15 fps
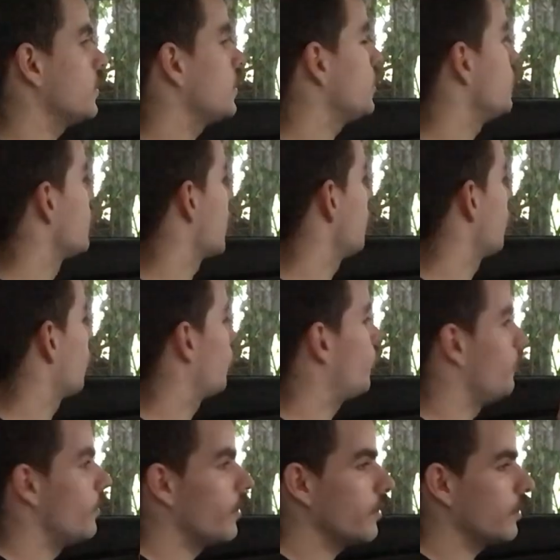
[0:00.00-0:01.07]
you get more
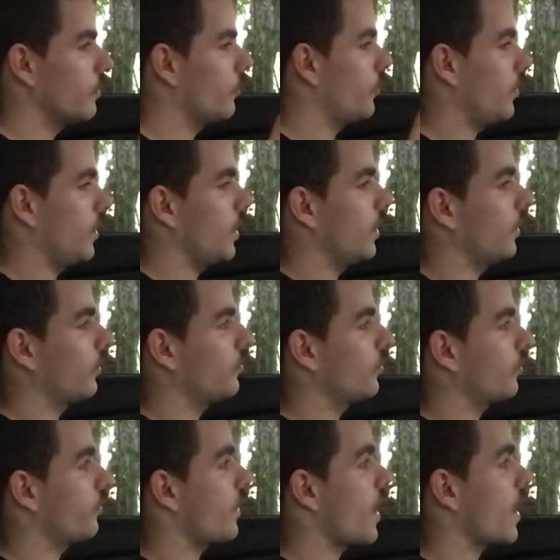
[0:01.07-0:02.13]
familiar with it, and it's
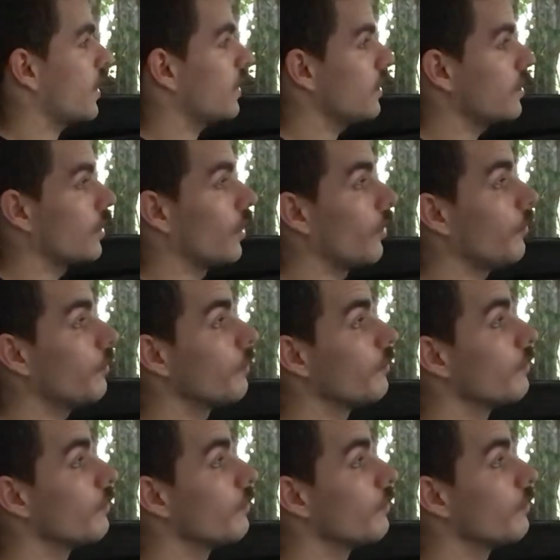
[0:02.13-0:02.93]
just that, you know,